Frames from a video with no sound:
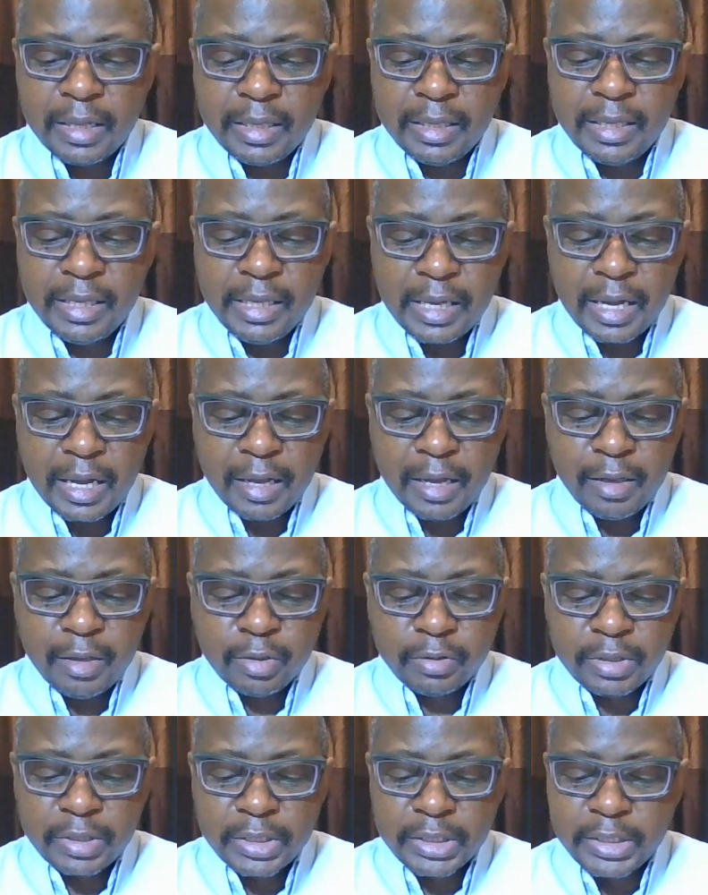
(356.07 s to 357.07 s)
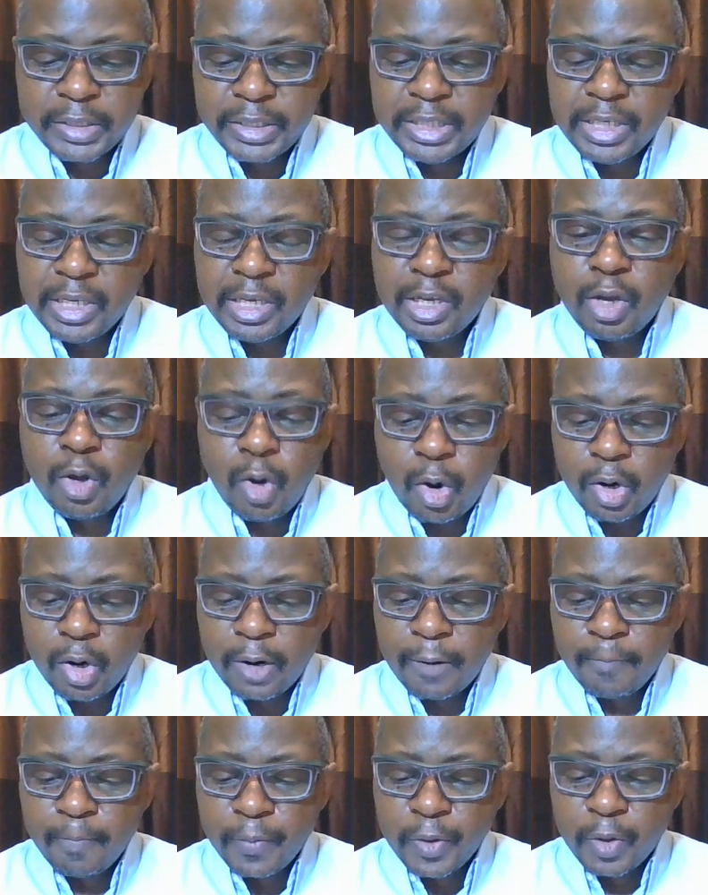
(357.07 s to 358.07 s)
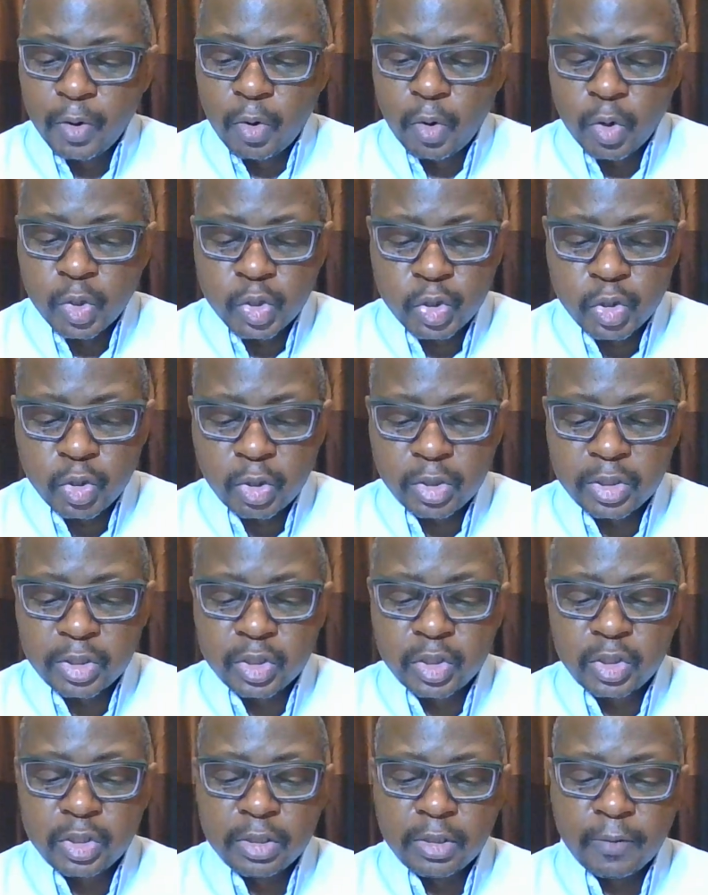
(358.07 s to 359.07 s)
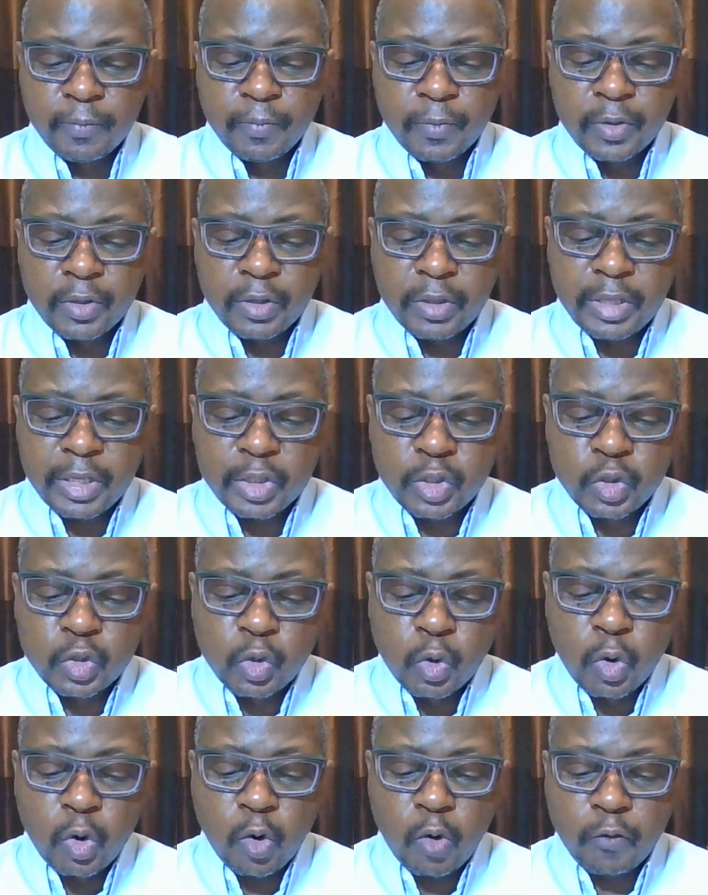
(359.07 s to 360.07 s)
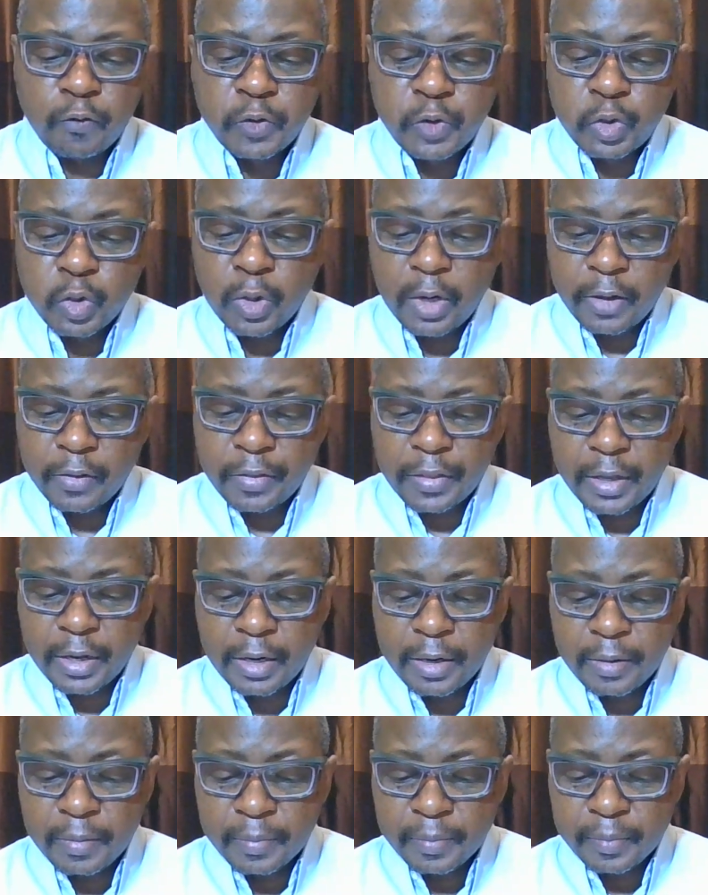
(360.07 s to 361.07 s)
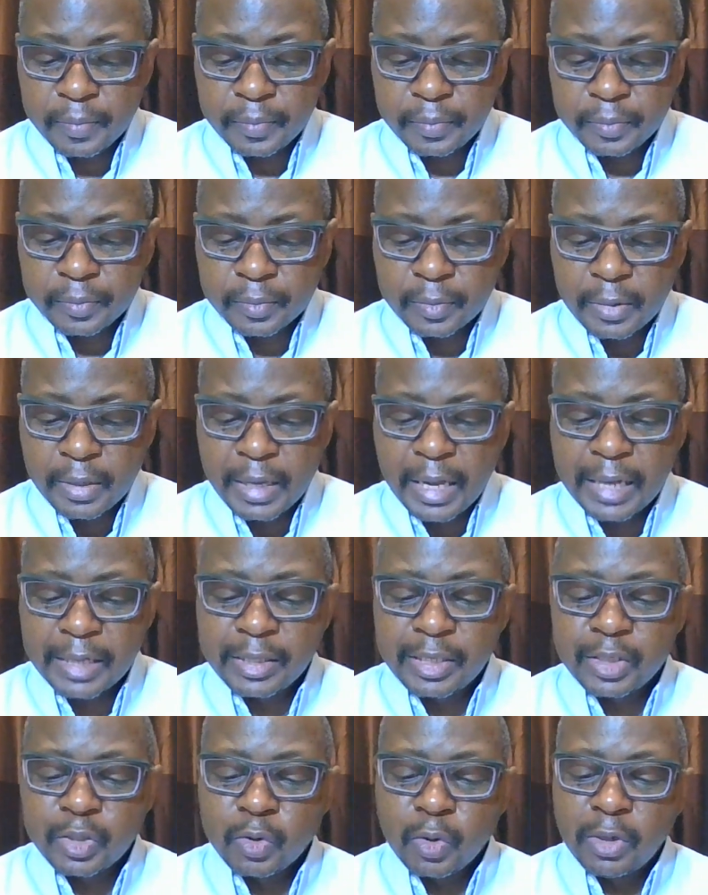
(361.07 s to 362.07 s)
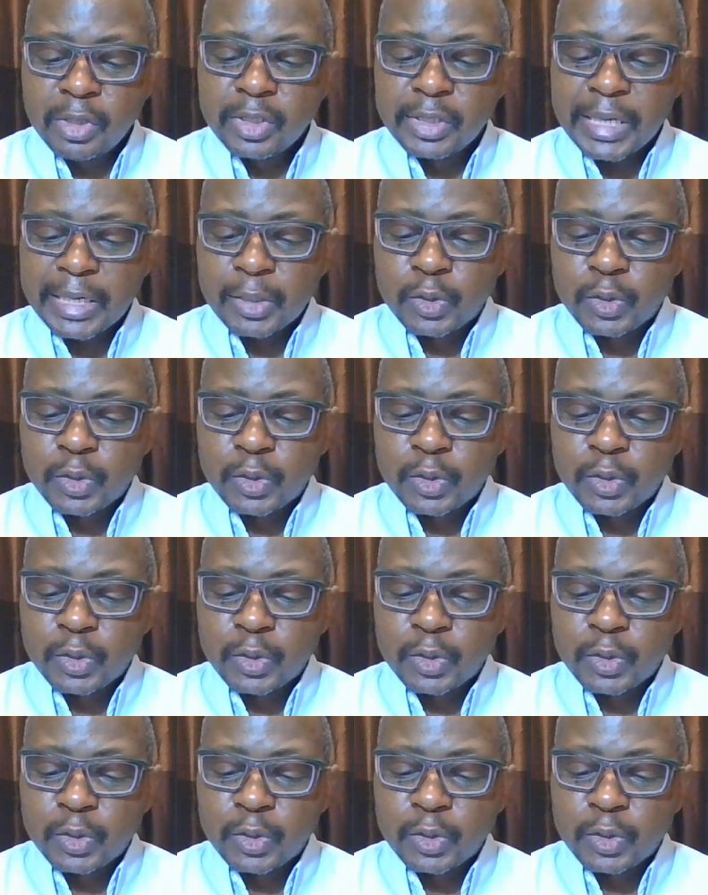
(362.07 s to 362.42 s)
here you see God controls the soul of Jonathan, and the soul is